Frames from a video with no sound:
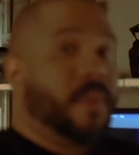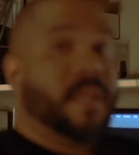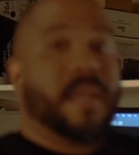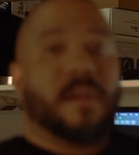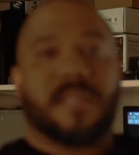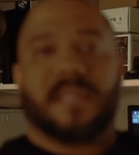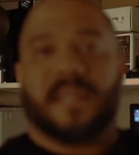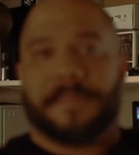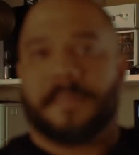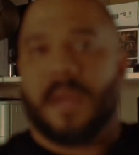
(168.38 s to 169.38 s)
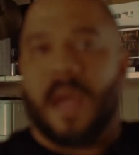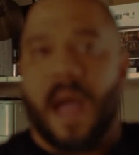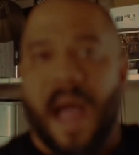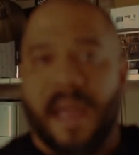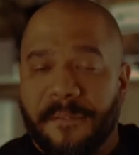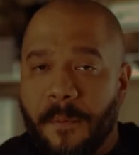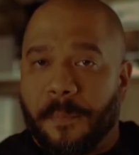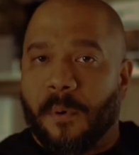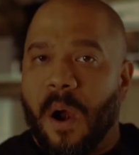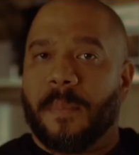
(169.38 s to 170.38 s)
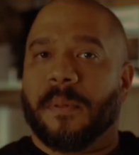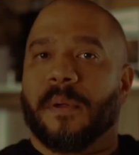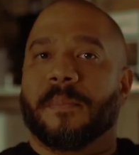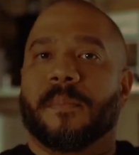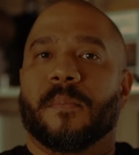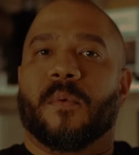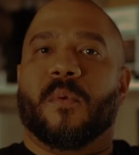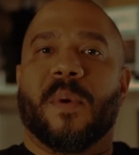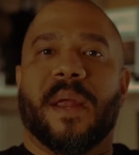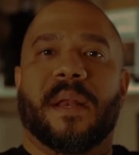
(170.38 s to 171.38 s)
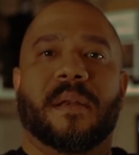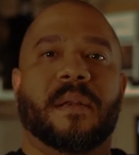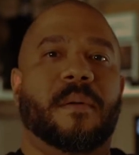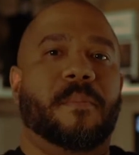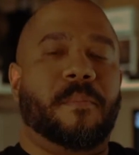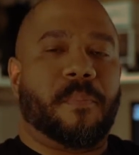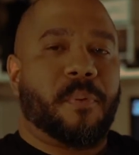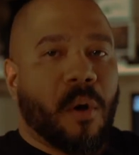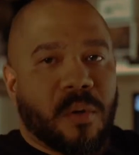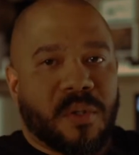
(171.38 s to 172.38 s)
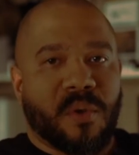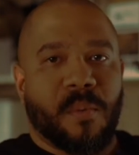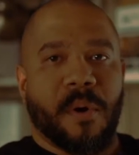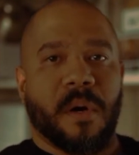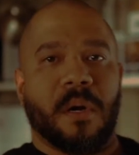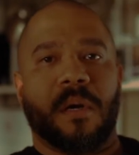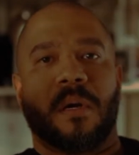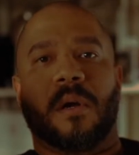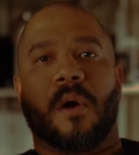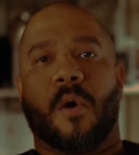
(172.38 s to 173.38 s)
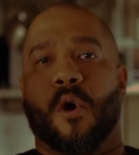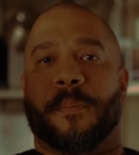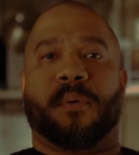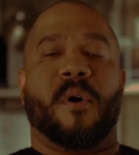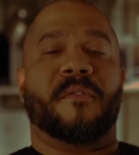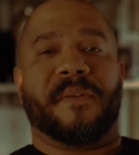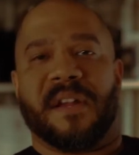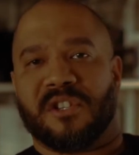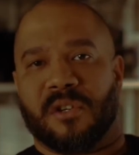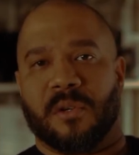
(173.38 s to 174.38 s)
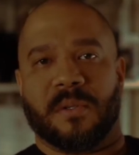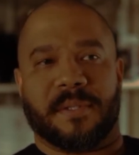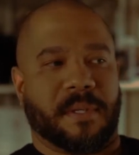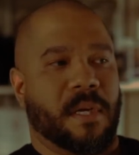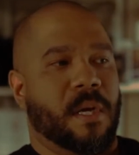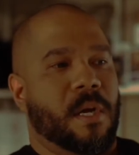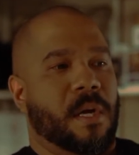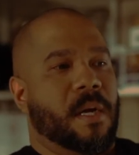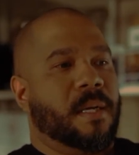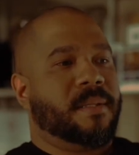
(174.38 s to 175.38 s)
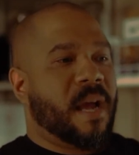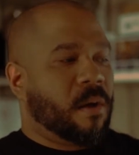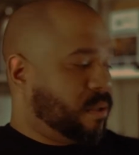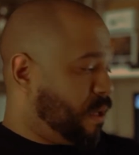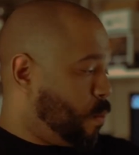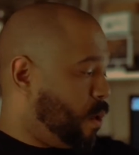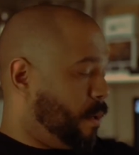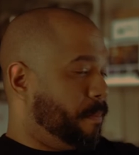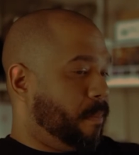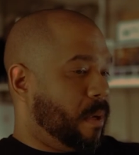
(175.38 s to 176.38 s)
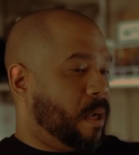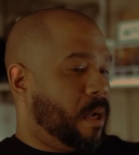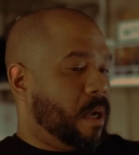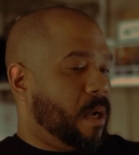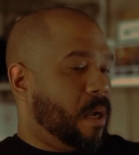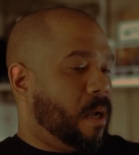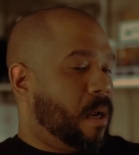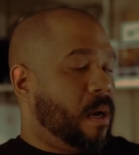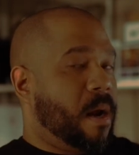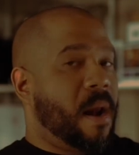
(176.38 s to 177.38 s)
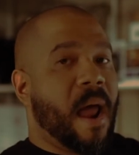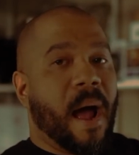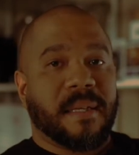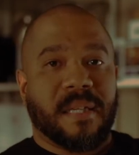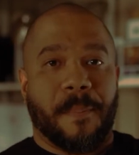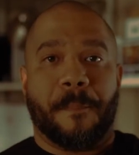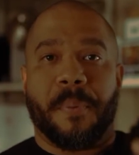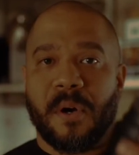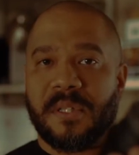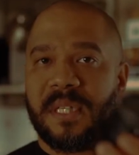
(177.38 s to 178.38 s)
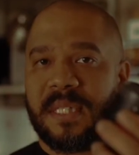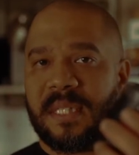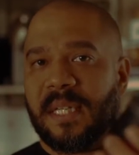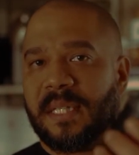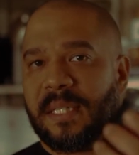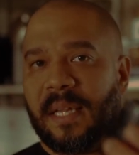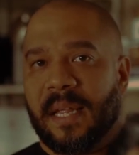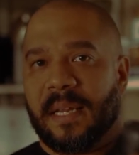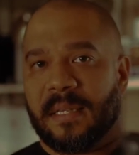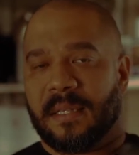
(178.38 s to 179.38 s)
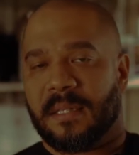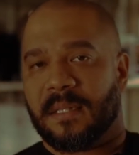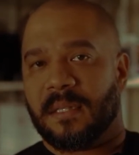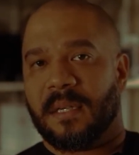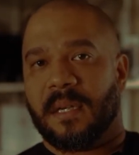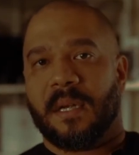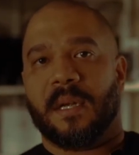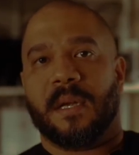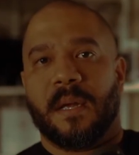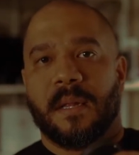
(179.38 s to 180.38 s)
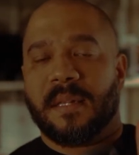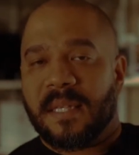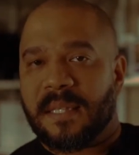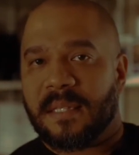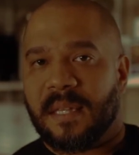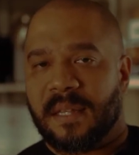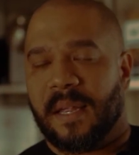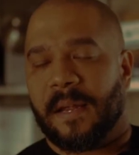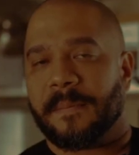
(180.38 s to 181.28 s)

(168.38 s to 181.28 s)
Here's the thing. I have a problem when prosumer or professionals tell someone not to purchase this lens. This is the thing.